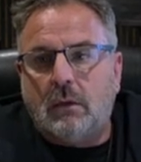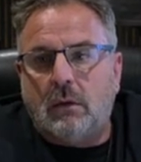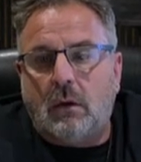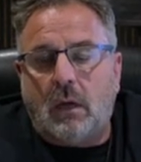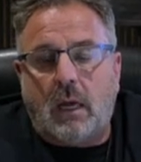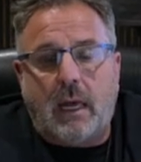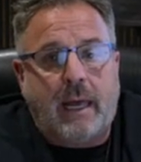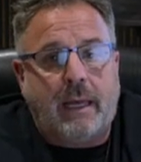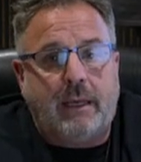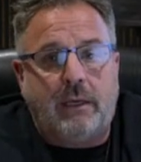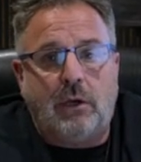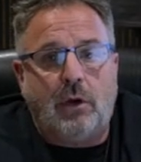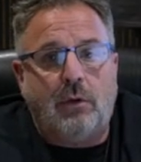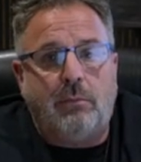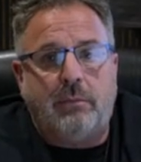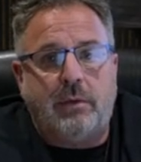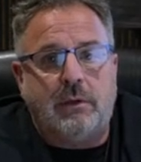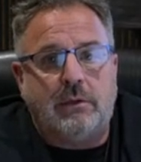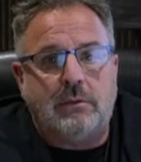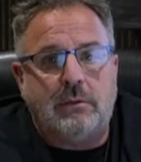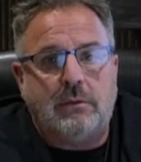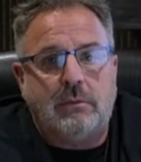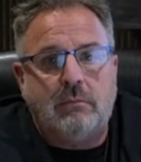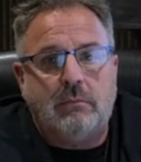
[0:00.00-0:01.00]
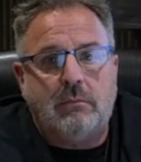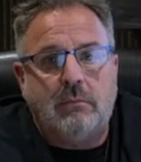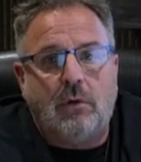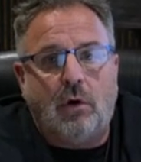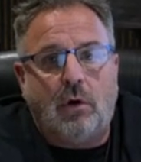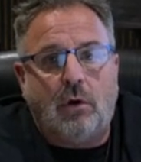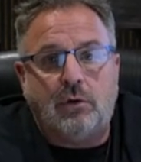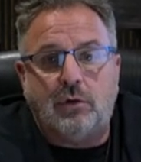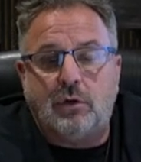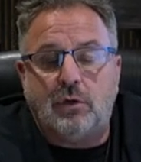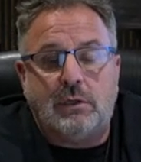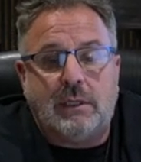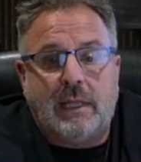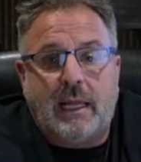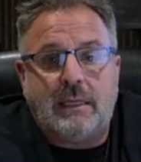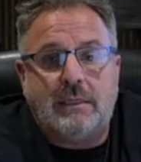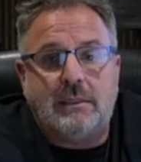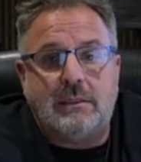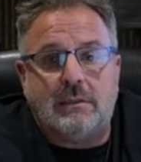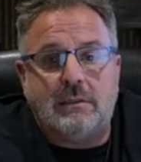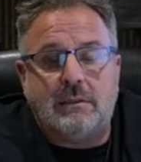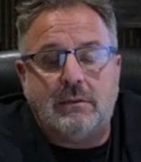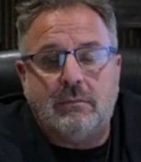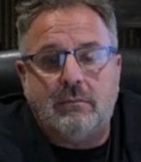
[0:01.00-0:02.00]
and numbers, or just
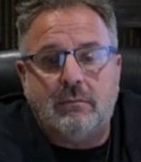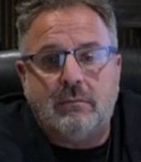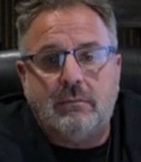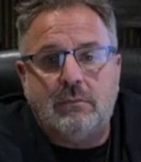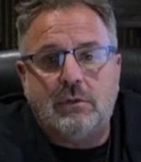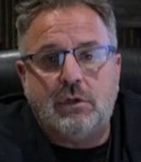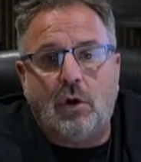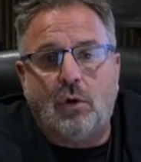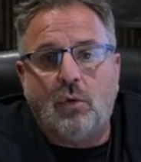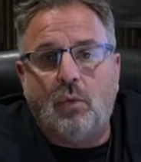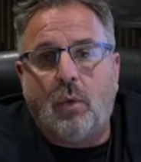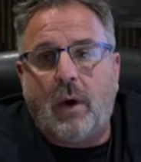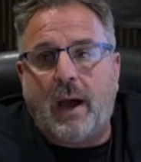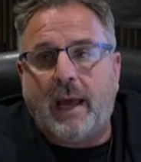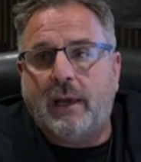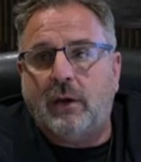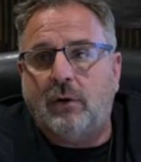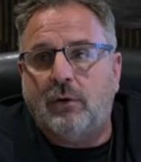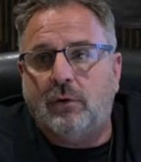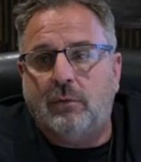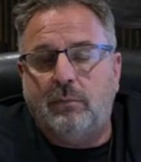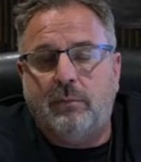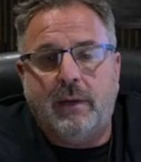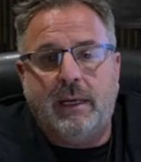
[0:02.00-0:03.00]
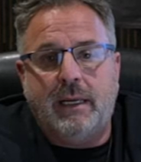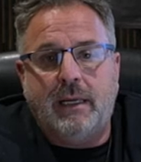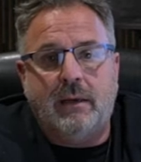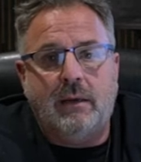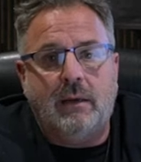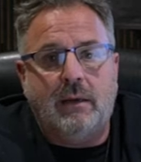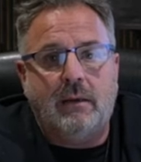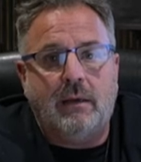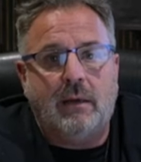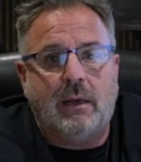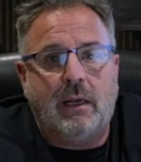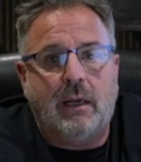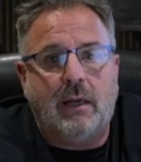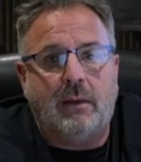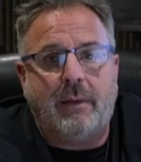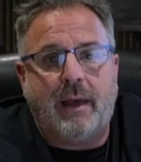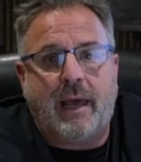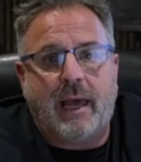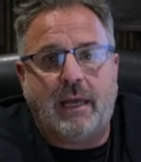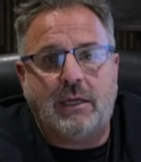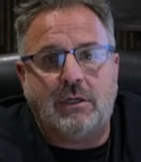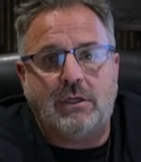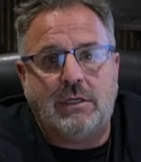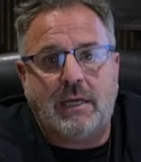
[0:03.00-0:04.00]
letters. So white could be a
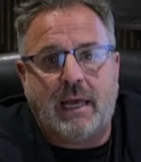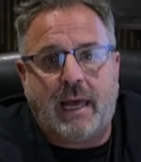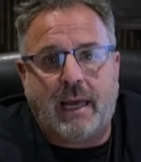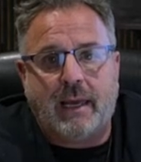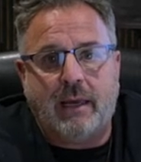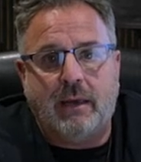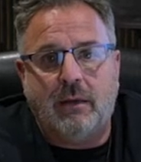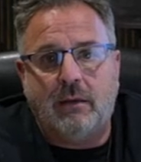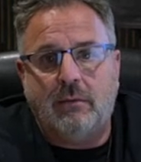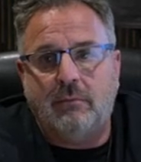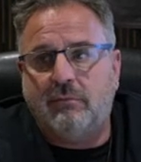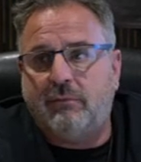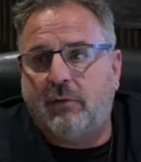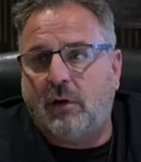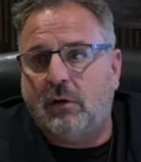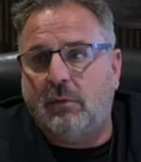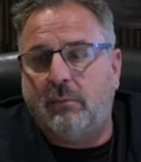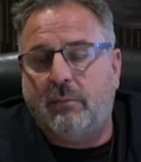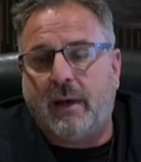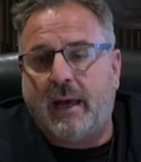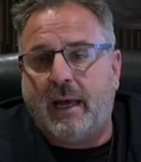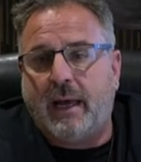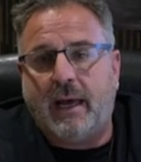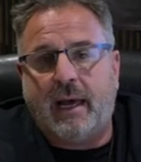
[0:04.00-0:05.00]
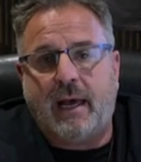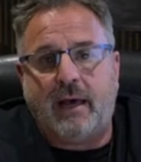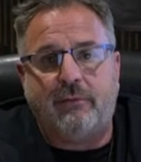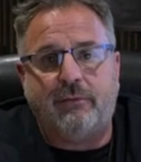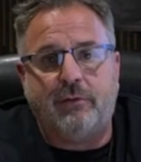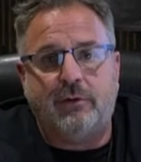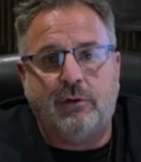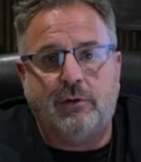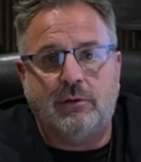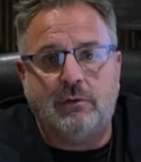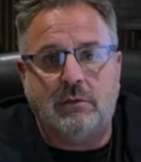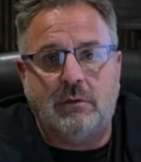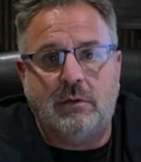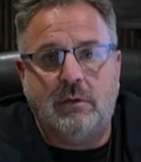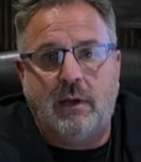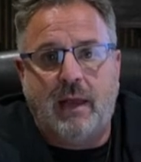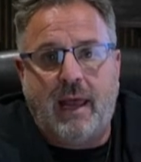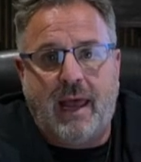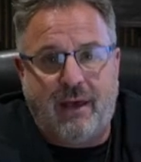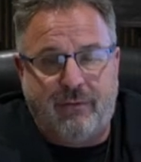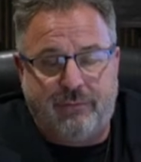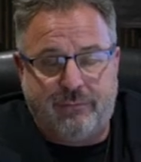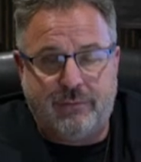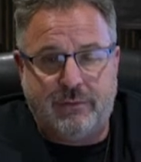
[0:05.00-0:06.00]
hashtag followed by half a dozen
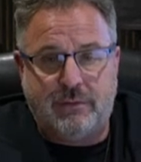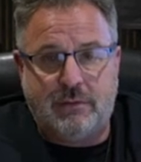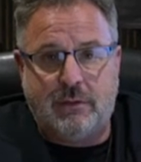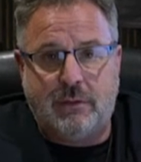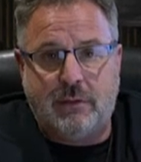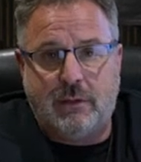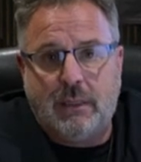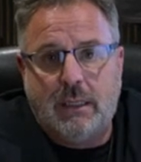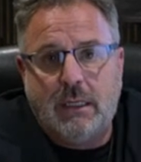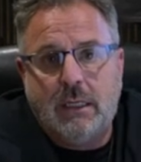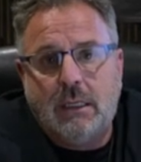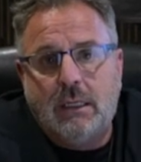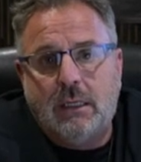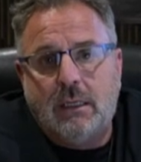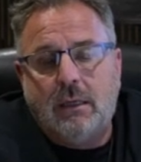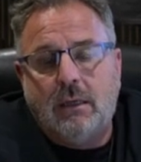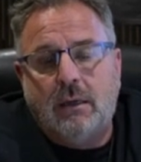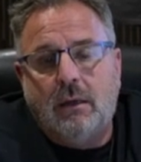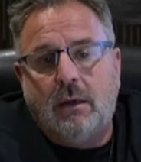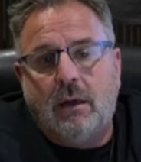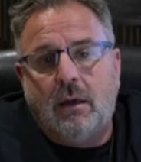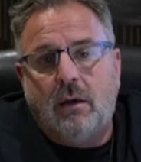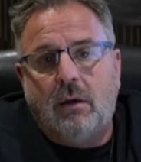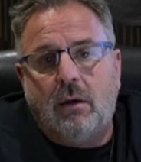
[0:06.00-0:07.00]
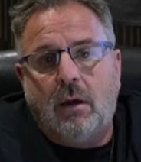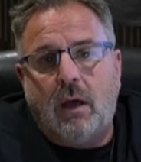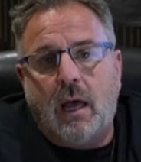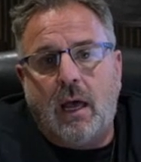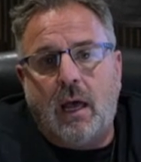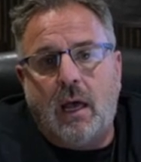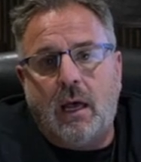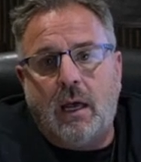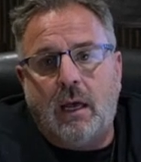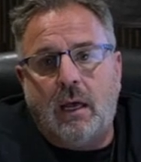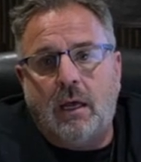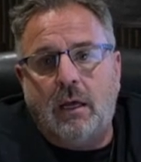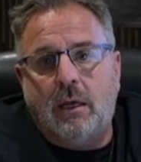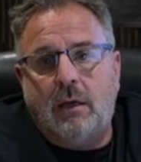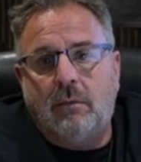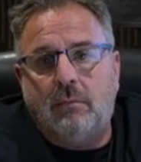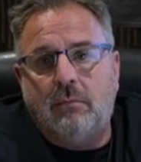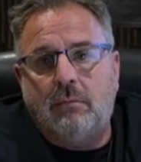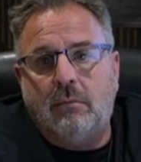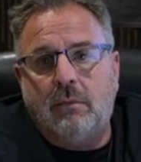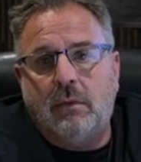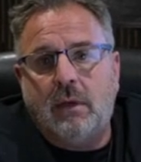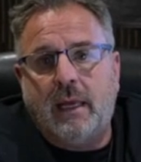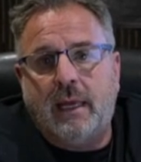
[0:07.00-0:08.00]
Fs.
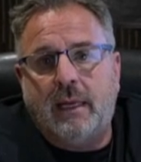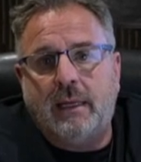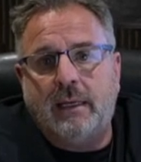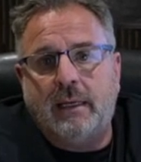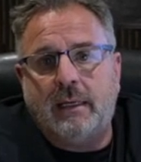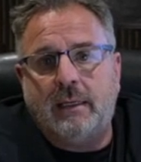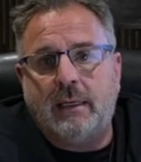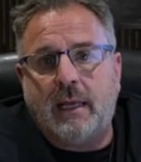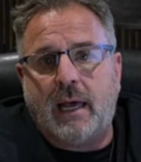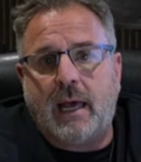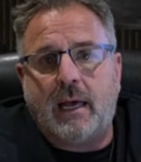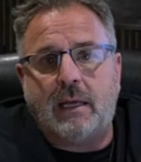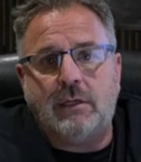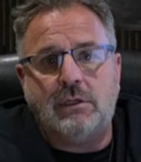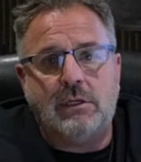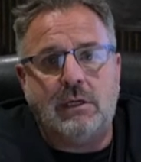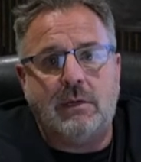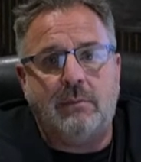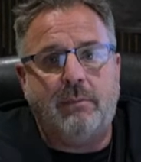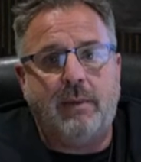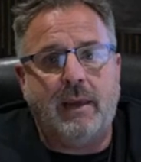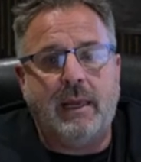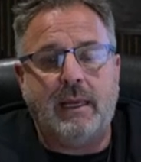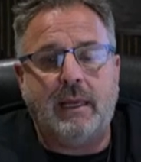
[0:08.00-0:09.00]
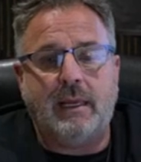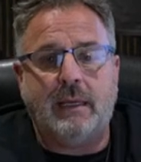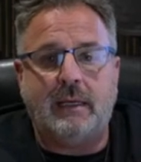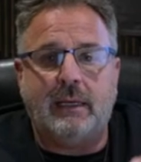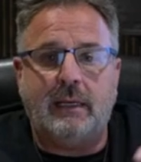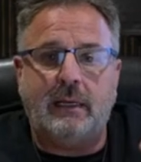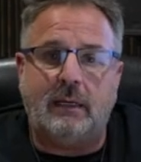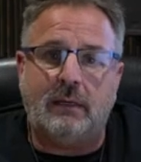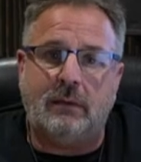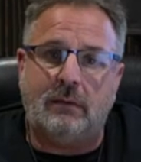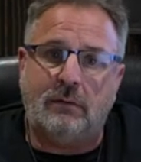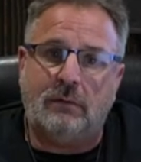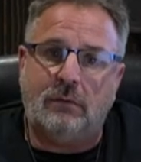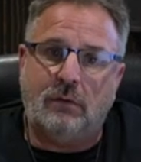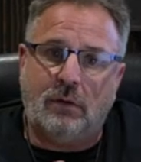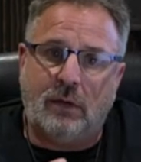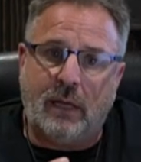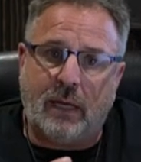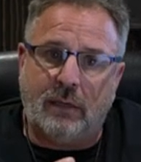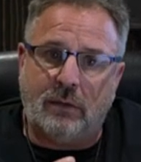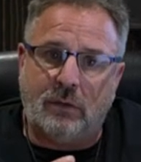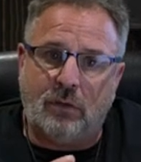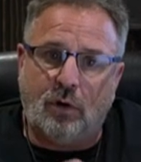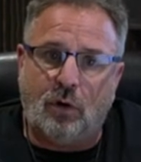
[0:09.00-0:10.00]
And in RGB and
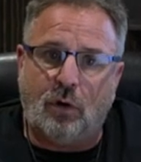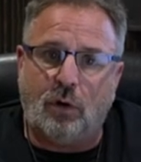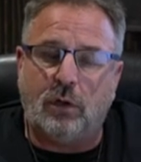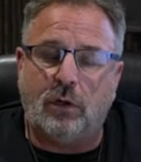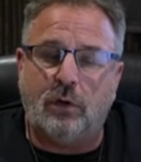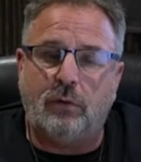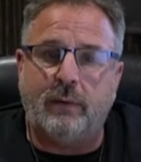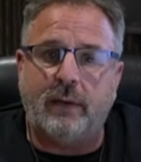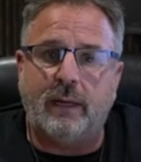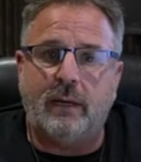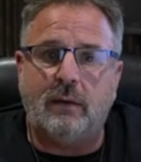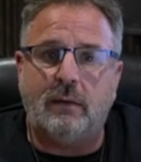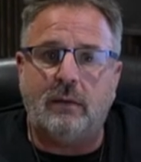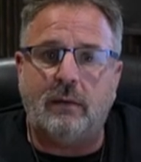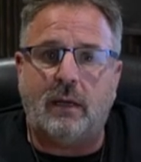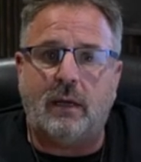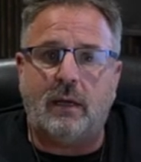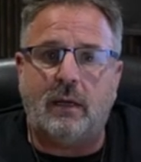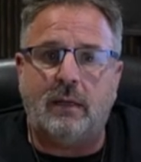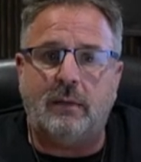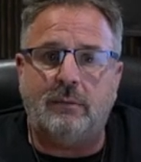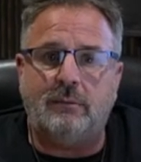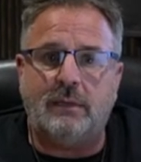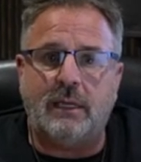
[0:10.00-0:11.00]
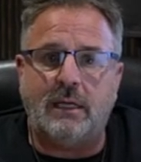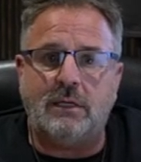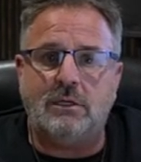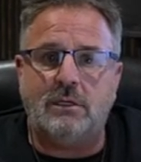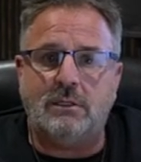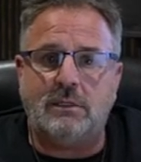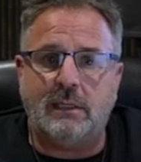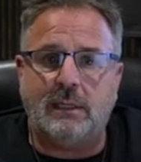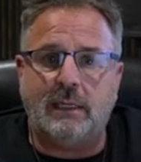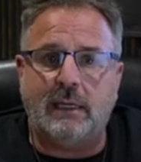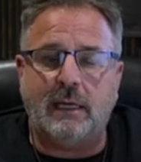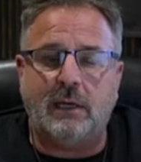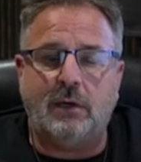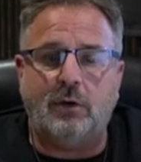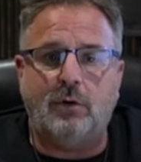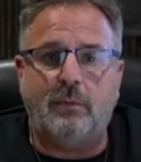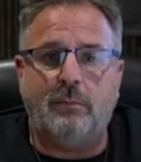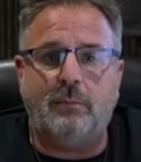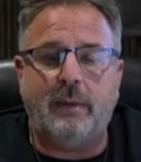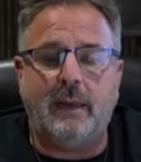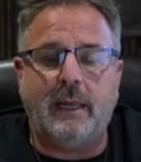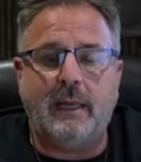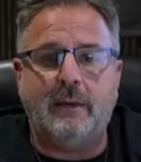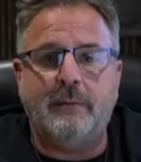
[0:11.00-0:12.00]
in color, digitally, it
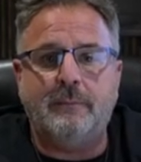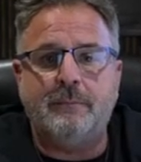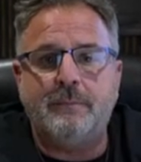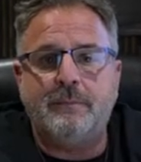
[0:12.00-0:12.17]
could be